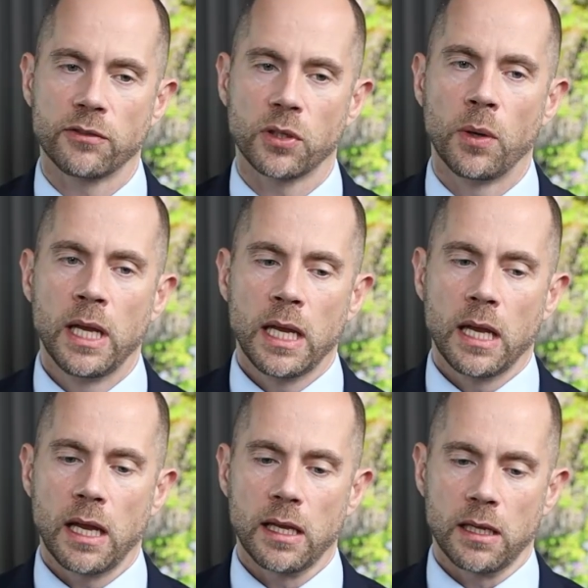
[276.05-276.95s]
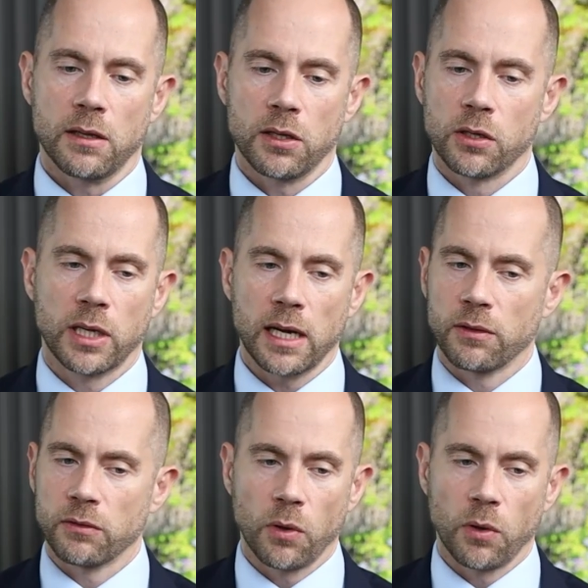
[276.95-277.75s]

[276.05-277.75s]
So you got to